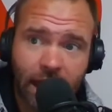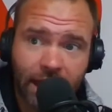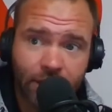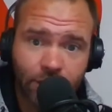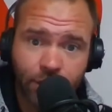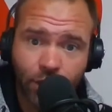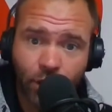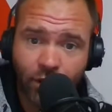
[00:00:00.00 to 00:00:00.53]
I
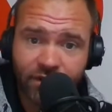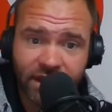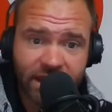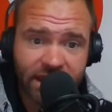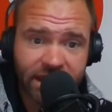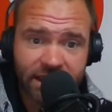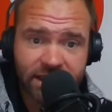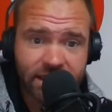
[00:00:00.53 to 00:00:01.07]
don't know if he
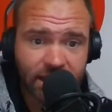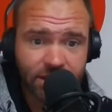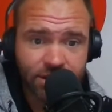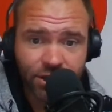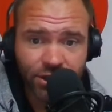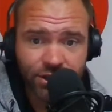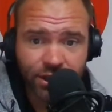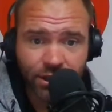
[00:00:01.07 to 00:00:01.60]
needs
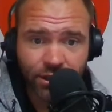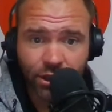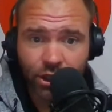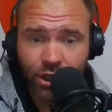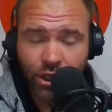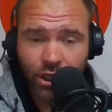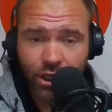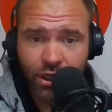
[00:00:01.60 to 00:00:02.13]
Hunter to
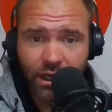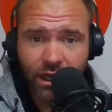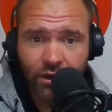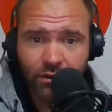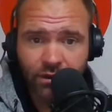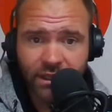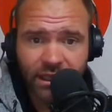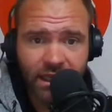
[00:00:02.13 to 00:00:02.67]
look good. I
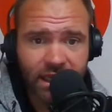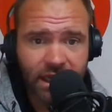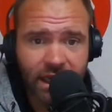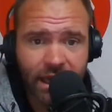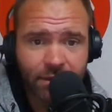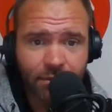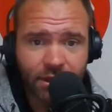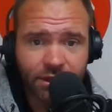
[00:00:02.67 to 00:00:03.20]
don't think he
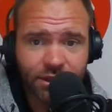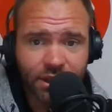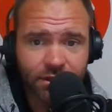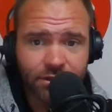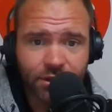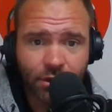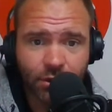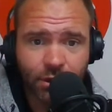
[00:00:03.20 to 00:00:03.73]
had much
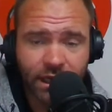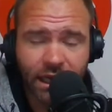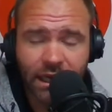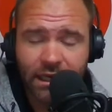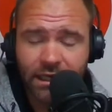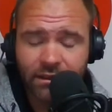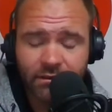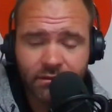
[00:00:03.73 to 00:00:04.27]
else going
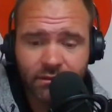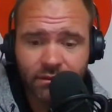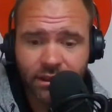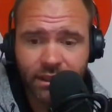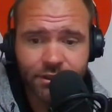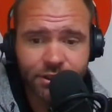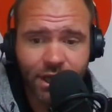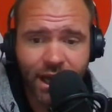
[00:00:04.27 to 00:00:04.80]
on
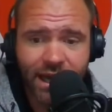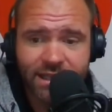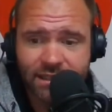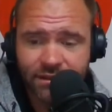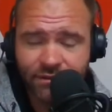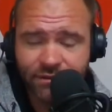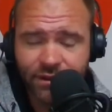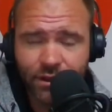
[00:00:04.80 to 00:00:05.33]
in
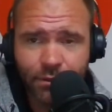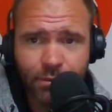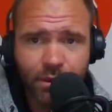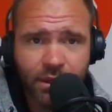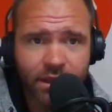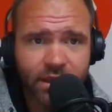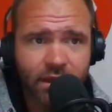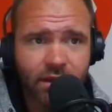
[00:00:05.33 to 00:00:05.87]
Jacksonville,
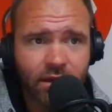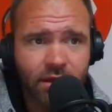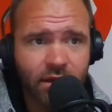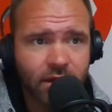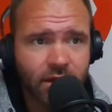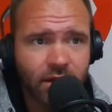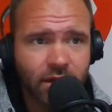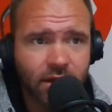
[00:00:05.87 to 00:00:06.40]
but
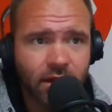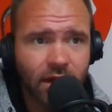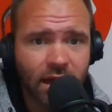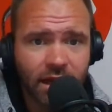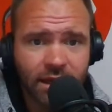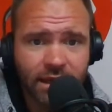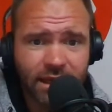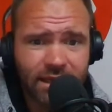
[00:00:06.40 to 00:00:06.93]

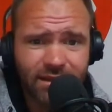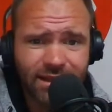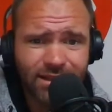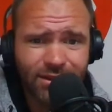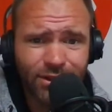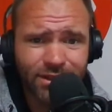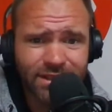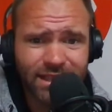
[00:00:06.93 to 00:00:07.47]
uh, he he
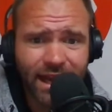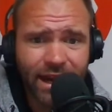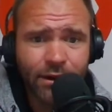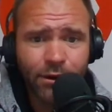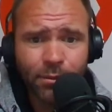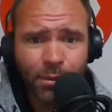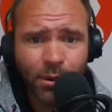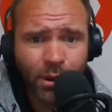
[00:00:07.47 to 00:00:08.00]
looked
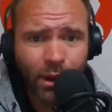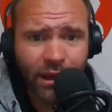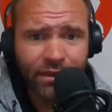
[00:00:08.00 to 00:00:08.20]
terrible.